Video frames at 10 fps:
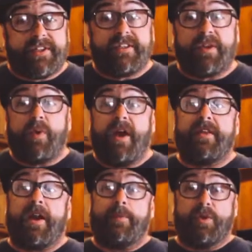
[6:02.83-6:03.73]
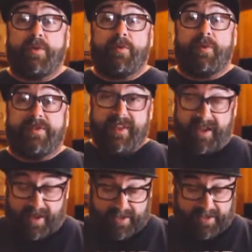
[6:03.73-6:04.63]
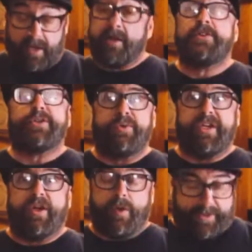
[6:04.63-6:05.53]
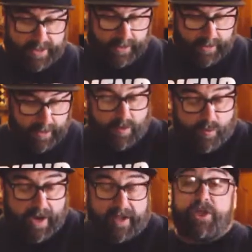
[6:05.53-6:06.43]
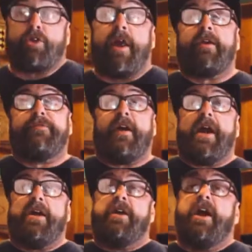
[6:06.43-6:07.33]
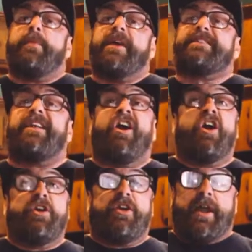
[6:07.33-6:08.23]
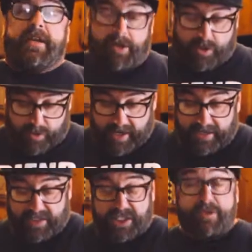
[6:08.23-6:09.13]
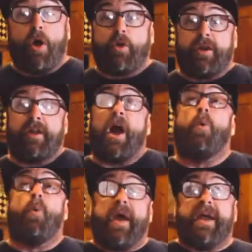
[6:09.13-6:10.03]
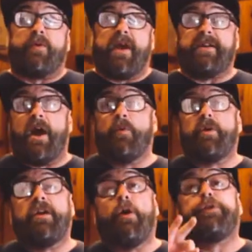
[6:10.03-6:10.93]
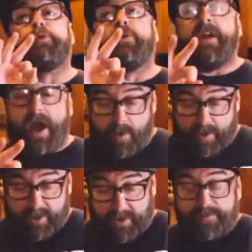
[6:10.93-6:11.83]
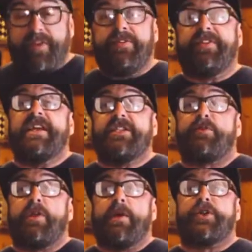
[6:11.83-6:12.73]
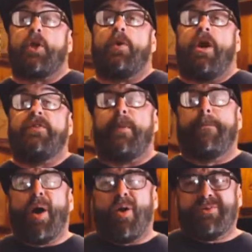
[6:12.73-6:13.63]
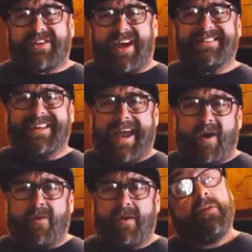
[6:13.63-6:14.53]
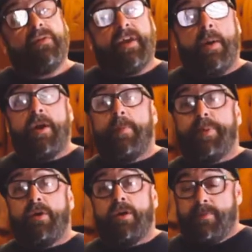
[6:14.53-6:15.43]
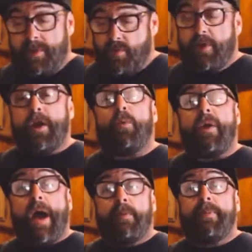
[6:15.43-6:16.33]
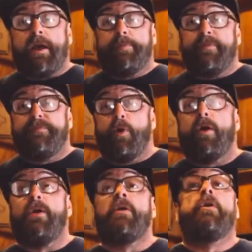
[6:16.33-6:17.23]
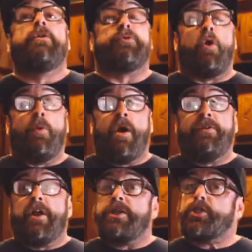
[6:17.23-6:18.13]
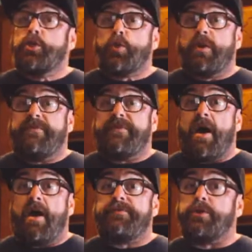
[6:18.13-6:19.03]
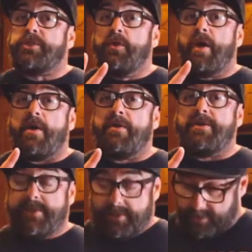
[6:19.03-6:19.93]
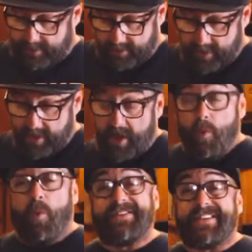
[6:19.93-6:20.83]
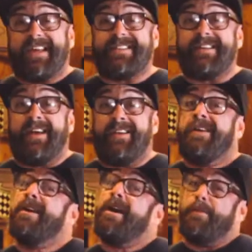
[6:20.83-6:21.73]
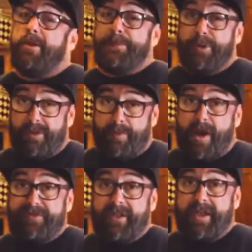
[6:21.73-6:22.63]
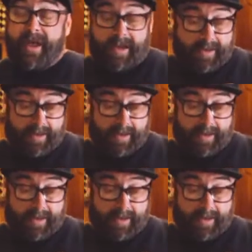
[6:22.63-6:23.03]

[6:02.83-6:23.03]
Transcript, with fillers: is the way that I'm doing with these, so deal with it. We got the Traeger fired up. It's at 180 degrees. It's smoking away right now. We're gonna go three hours. These ribs are going on there bone side down. Then I'm gonna pull them. We're gonna wrap them back up in foil, throw them on there at 225 for two hours. Once that's done, I'm gonna pull them off again,